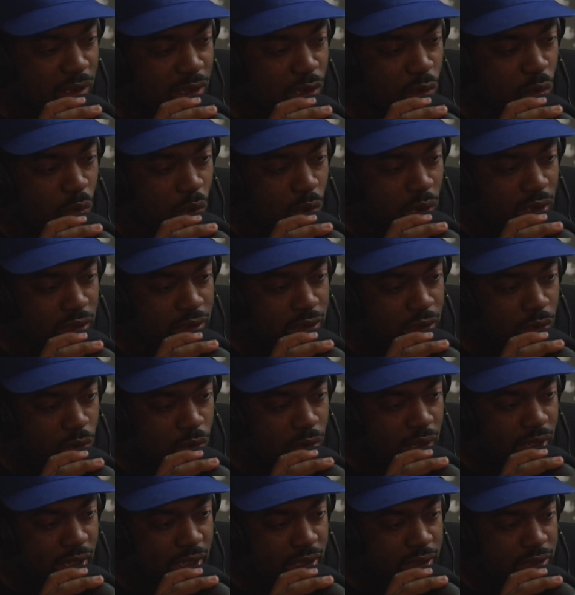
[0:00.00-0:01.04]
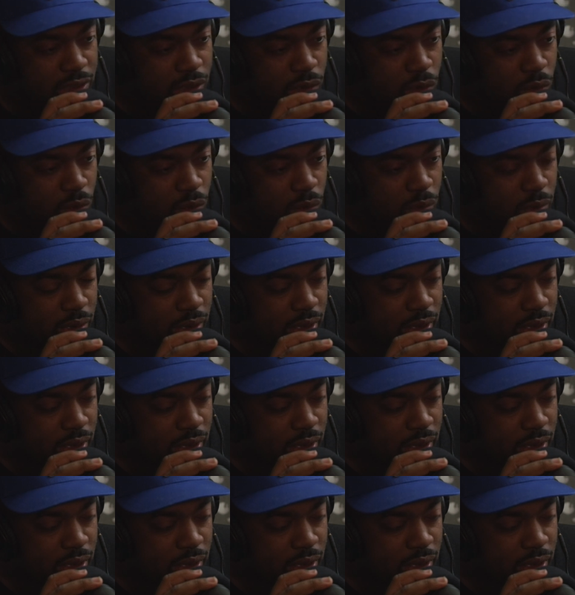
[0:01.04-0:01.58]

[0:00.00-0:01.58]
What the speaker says: you want to tune into.